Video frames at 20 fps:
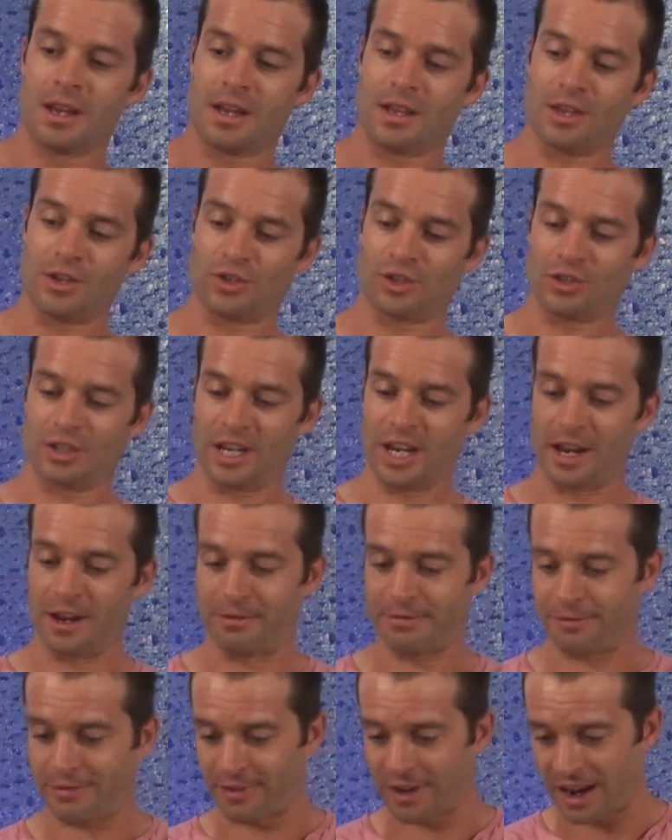This is a
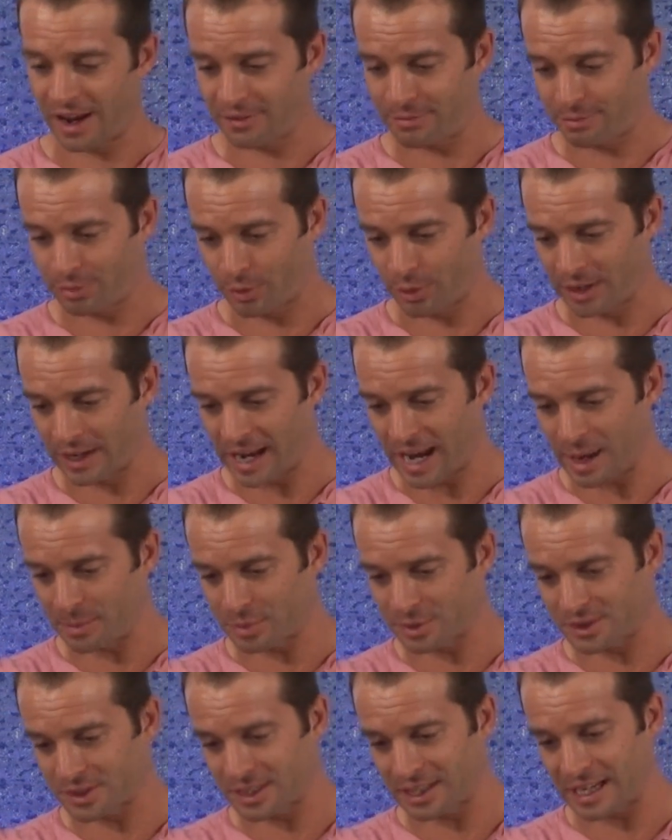5.8%
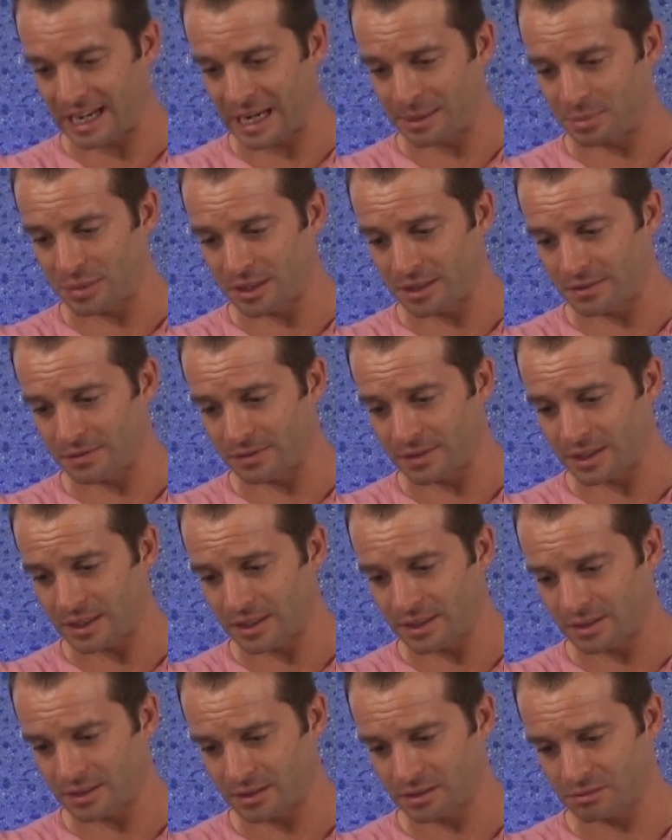
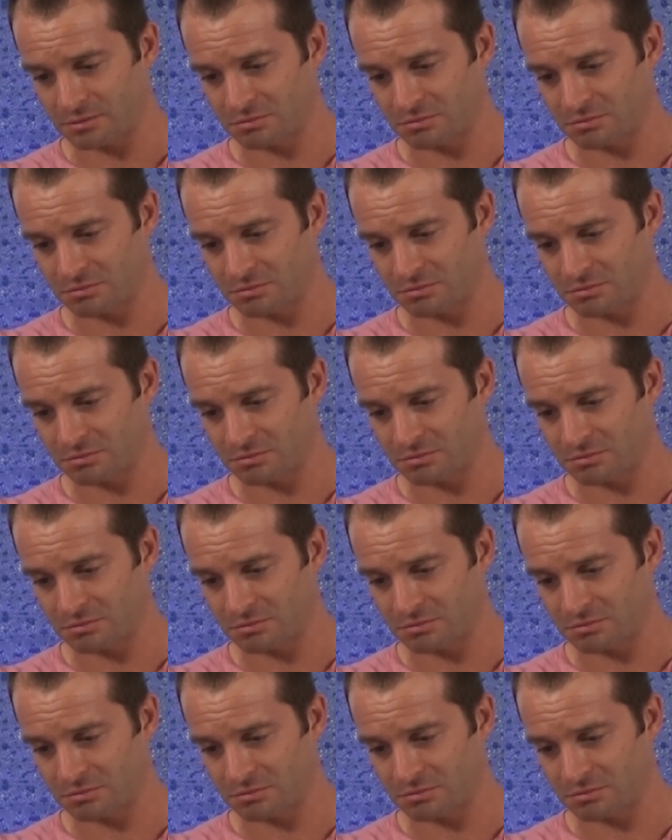ABV